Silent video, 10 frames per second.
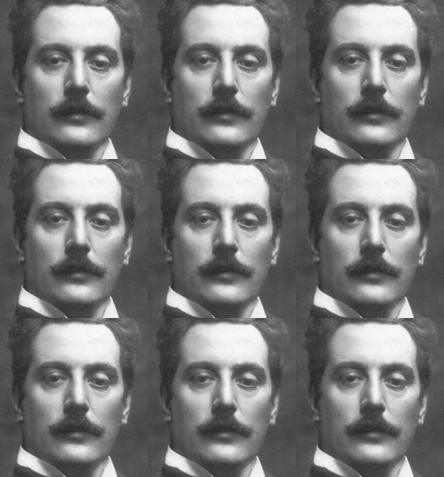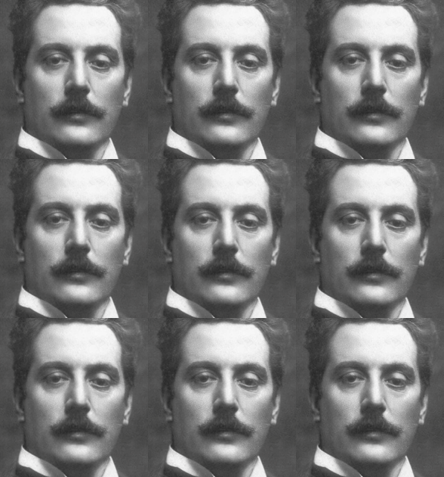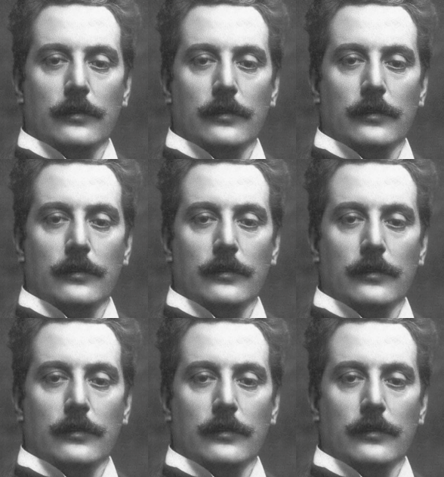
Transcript: No one is speaking in this clip.